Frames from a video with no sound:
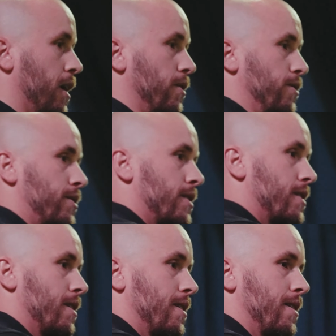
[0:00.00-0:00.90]

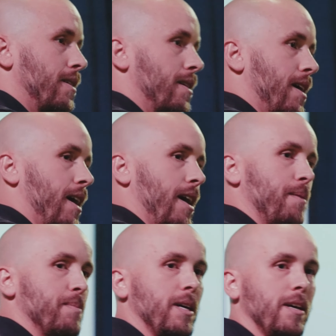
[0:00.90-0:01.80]
post,
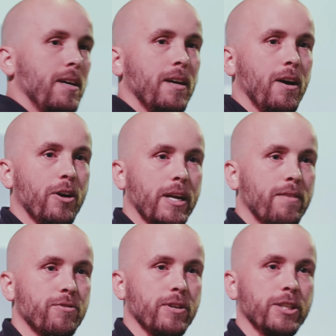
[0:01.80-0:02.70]
on
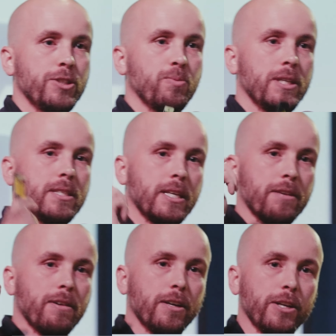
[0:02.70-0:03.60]
average, we're seeing
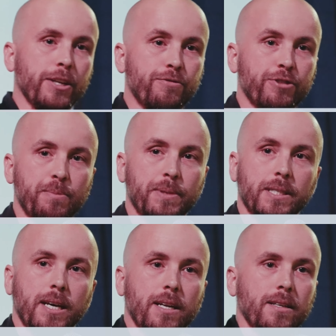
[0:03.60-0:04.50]
around only
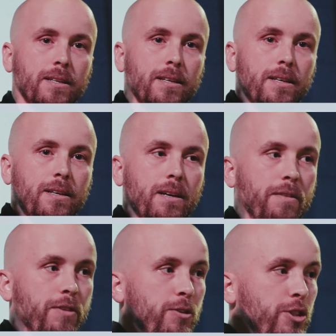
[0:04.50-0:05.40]
3%
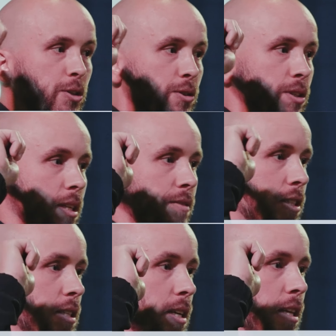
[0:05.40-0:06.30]
of those users even
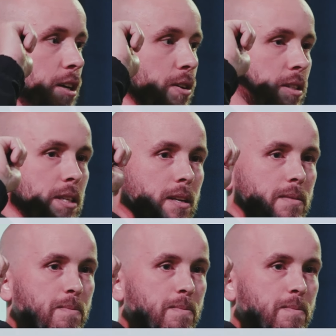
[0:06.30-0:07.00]
seeing that content.